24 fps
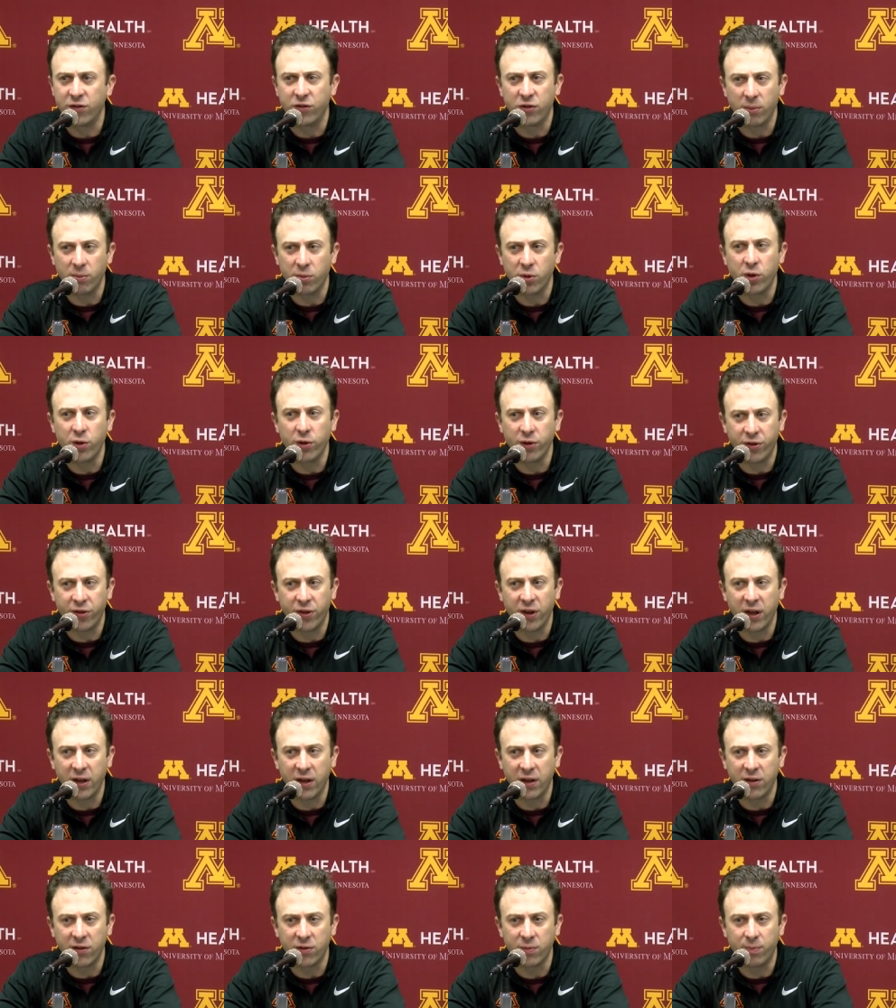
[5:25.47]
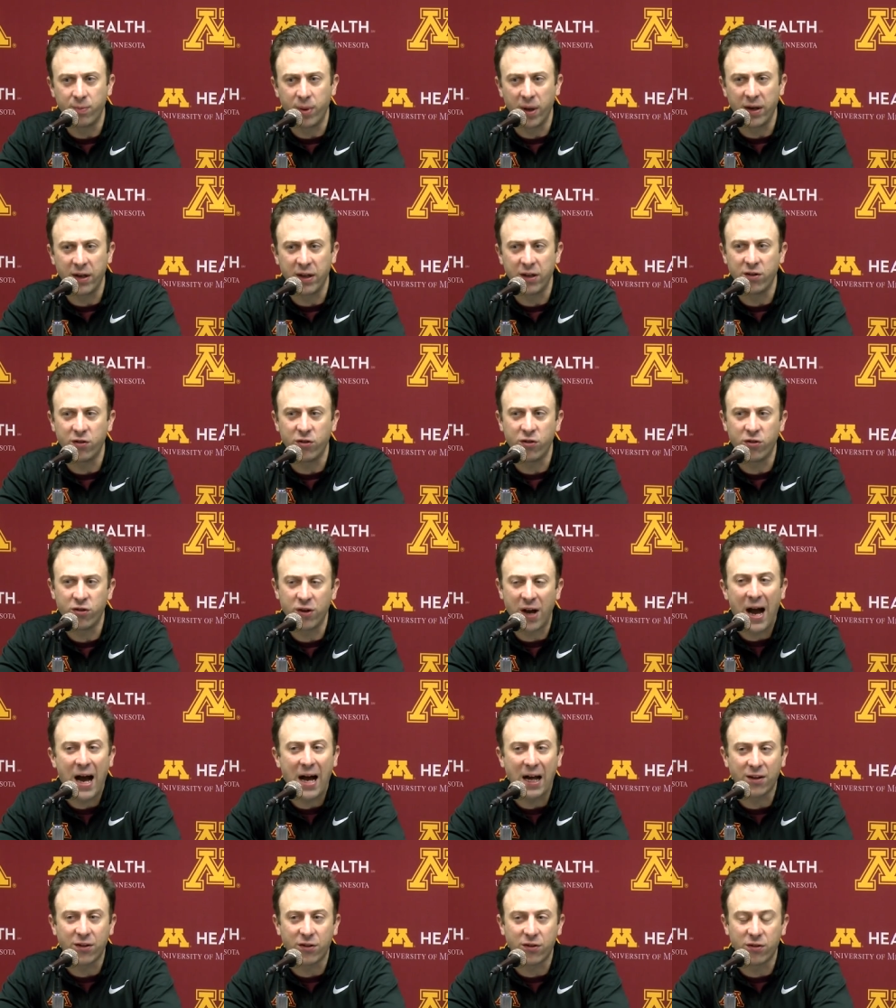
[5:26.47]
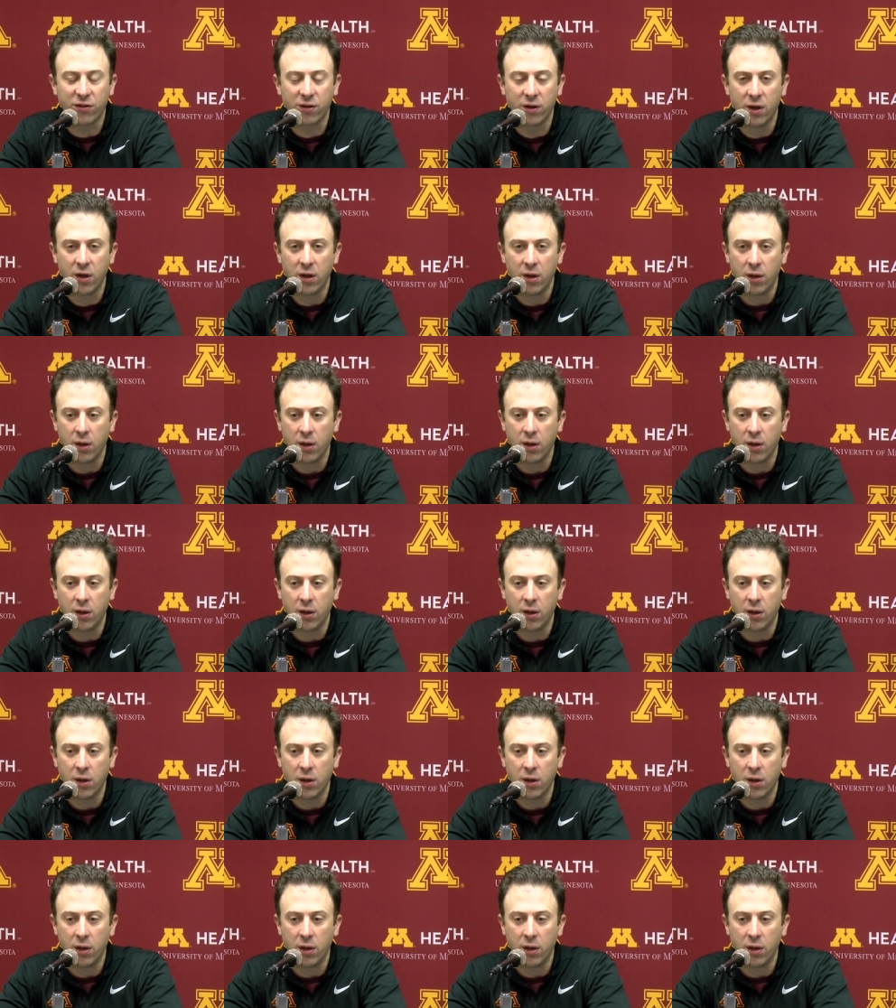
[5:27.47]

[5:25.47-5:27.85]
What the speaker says: some good things, but his shots,